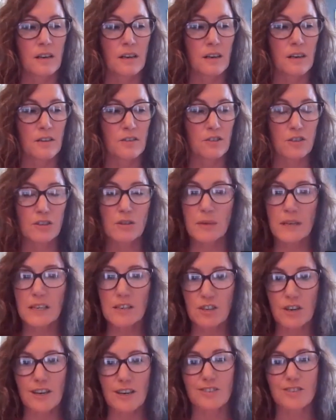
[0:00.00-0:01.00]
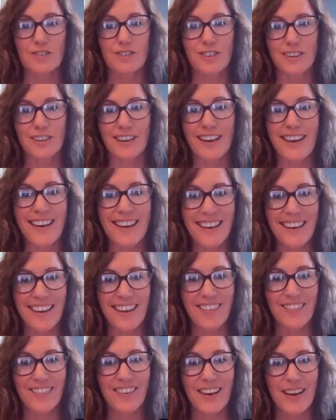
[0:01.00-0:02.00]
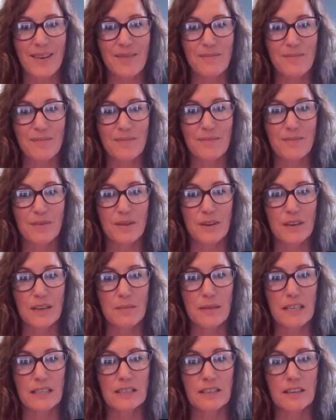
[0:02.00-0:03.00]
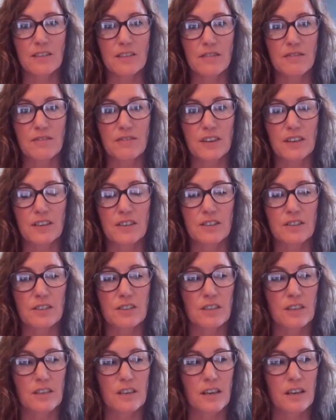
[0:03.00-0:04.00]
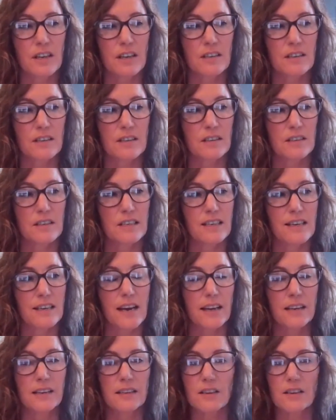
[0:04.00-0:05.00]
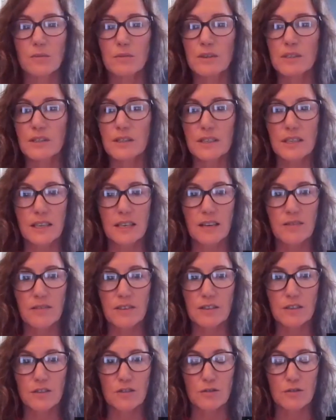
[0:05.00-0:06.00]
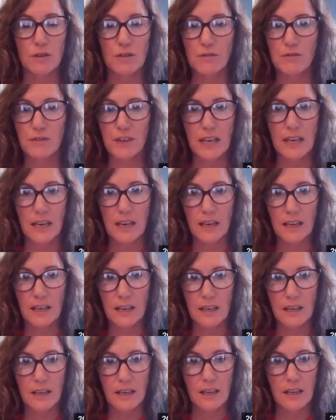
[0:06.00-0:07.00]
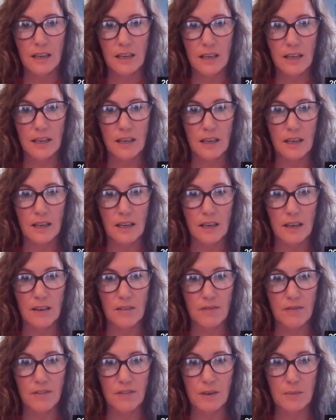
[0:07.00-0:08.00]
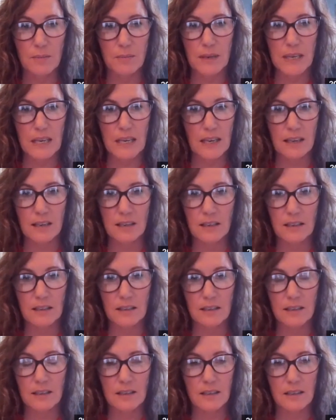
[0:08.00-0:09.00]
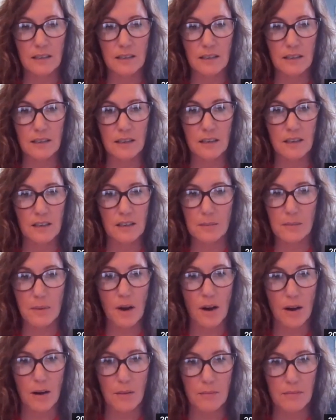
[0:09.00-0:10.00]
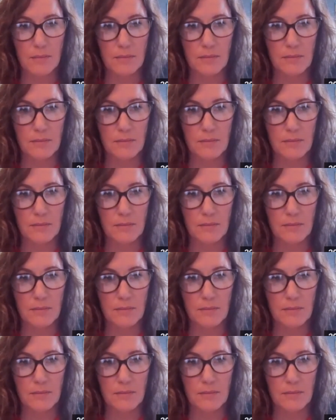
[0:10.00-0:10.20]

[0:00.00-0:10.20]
should be judged if I'm putting myself first. And yet no one's going to give us a trophy for being a good mom.